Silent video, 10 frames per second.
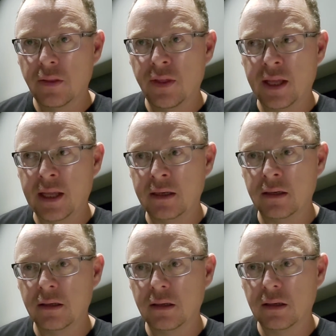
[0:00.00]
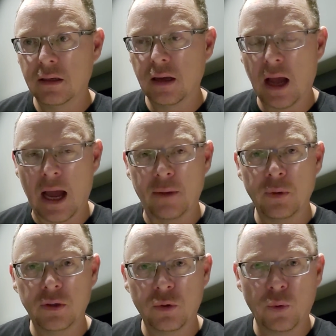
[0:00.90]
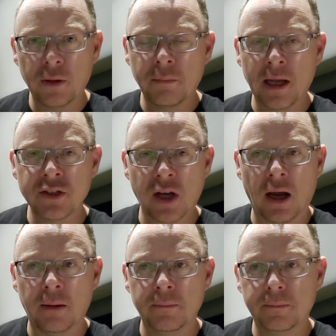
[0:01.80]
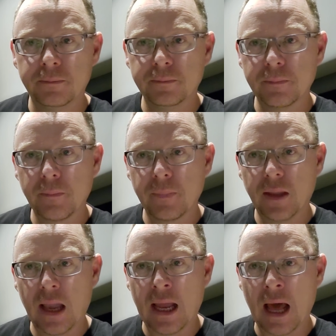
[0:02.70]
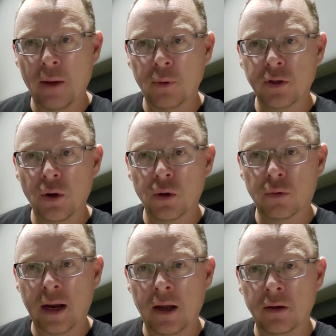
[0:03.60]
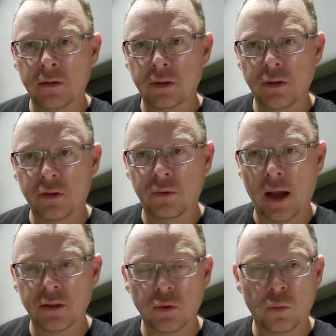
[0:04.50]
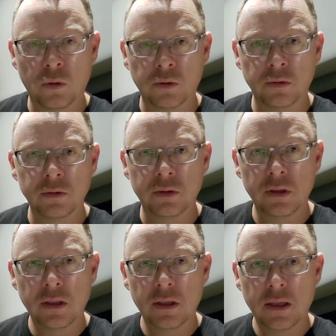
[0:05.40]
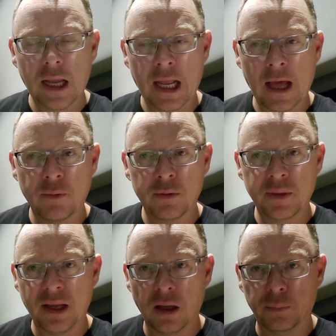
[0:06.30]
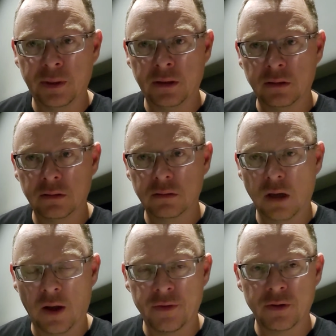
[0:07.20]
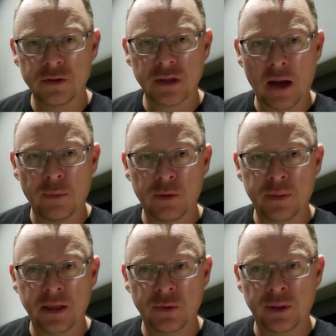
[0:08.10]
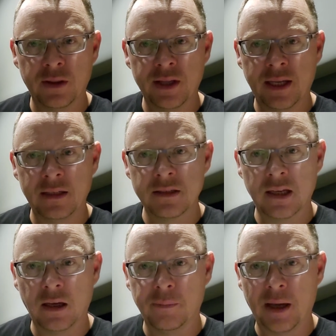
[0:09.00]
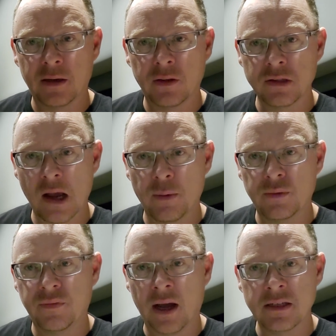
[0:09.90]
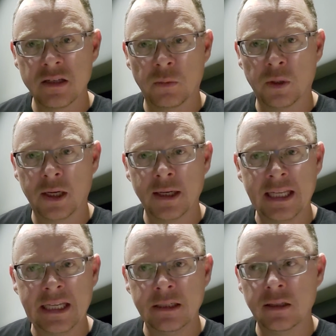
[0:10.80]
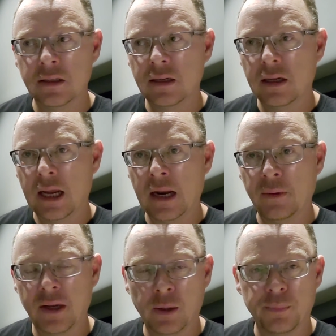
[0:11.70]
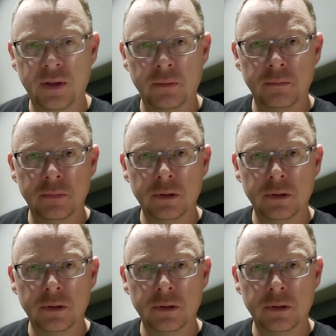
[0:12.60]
then I would quit my job and I would go around throughout the world and I would be helping others. I would be doing things to help out others. I would find someone in need and I would help them.